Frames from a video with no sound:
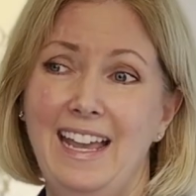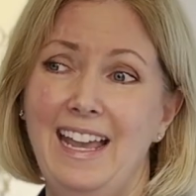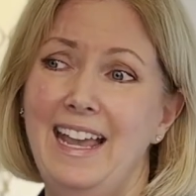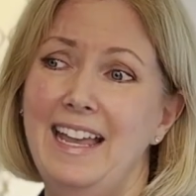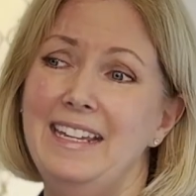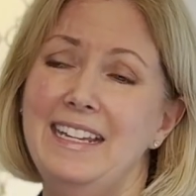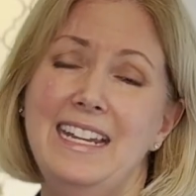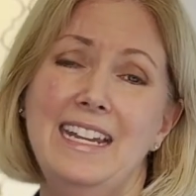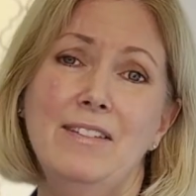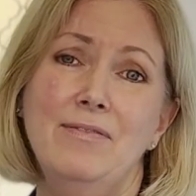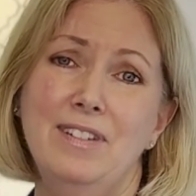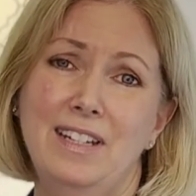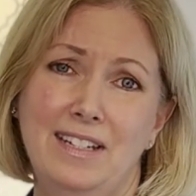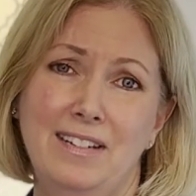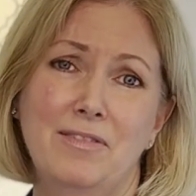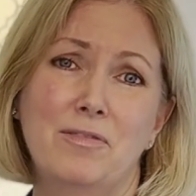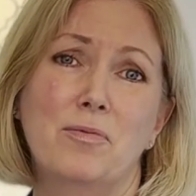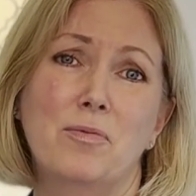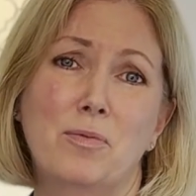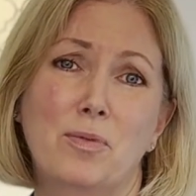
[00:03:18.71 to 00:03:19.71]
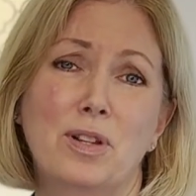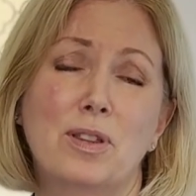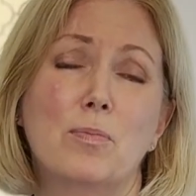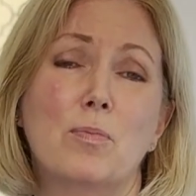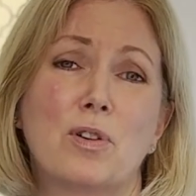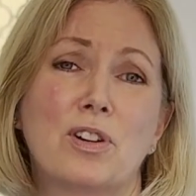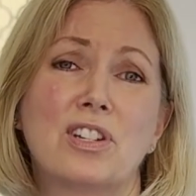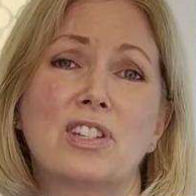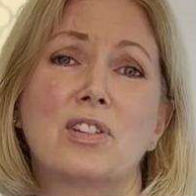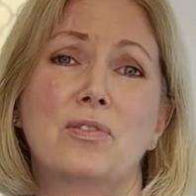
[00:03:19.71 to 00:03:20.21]
and even with
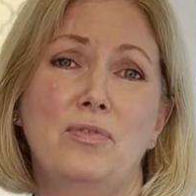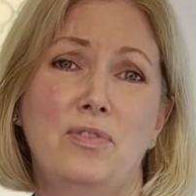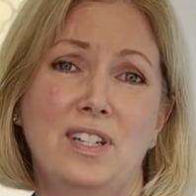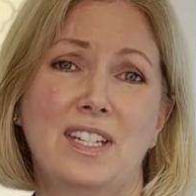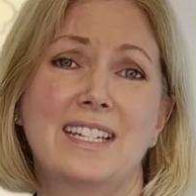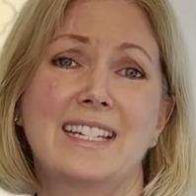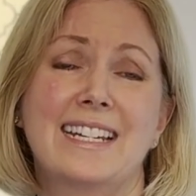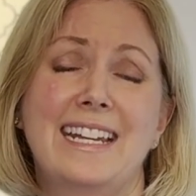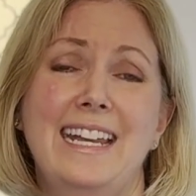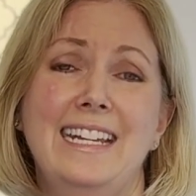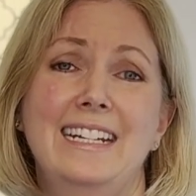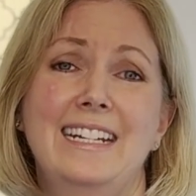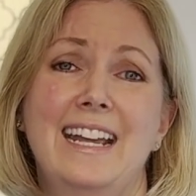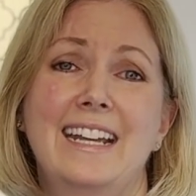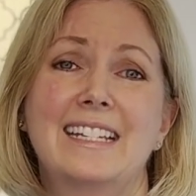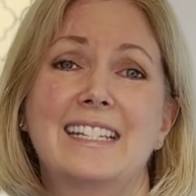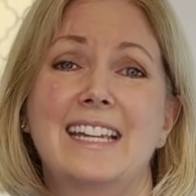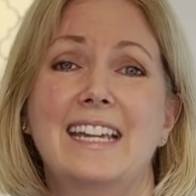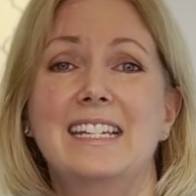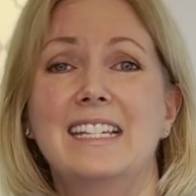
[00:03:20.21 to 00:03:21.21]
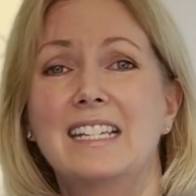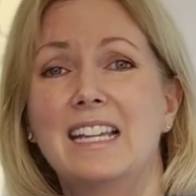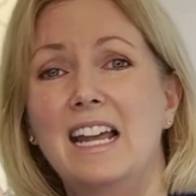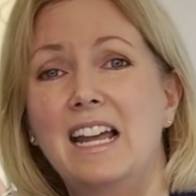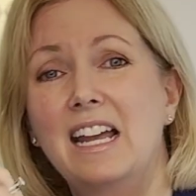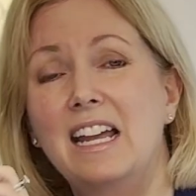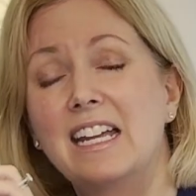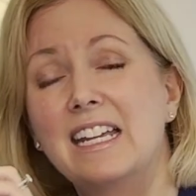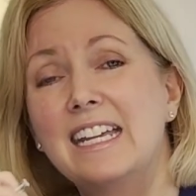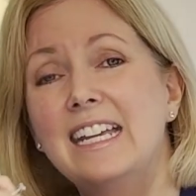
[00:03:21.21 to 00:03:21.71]
more sophisticated essays,
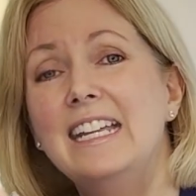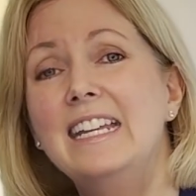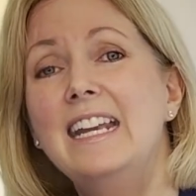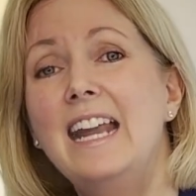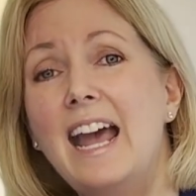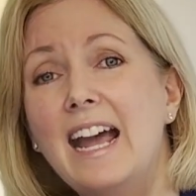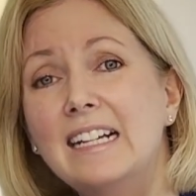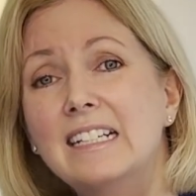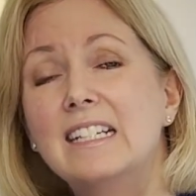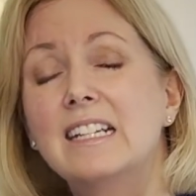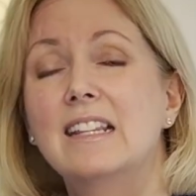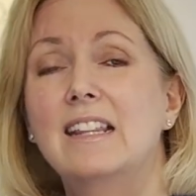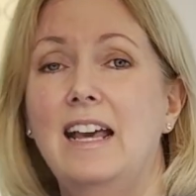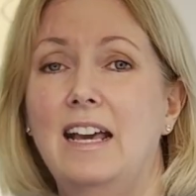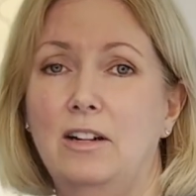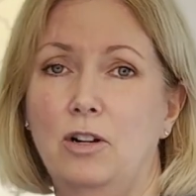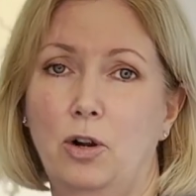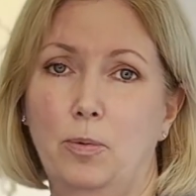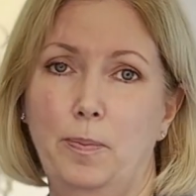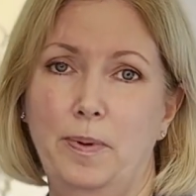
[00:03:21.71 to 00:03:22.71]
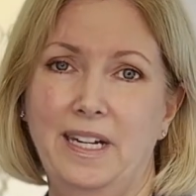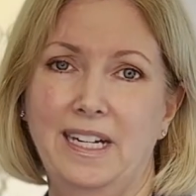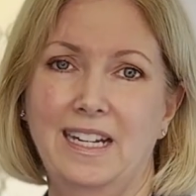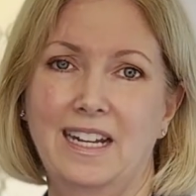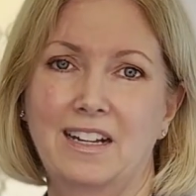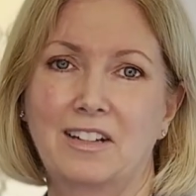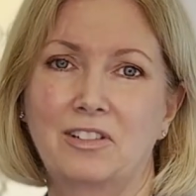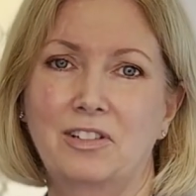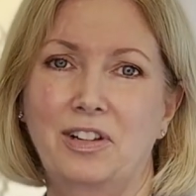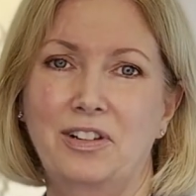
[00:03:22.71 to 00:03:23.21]
connect that opening
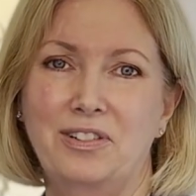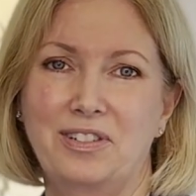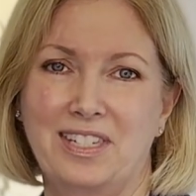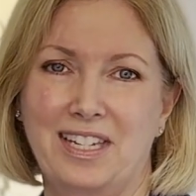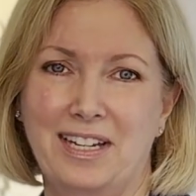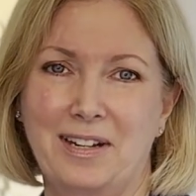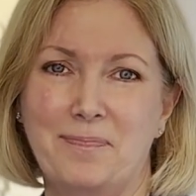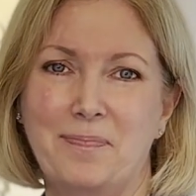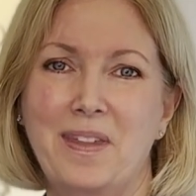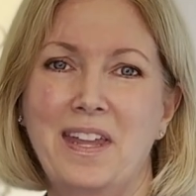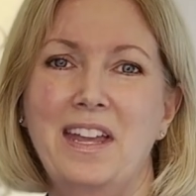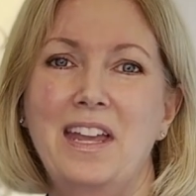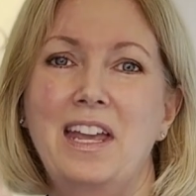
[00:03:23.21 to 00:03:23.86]
and closing.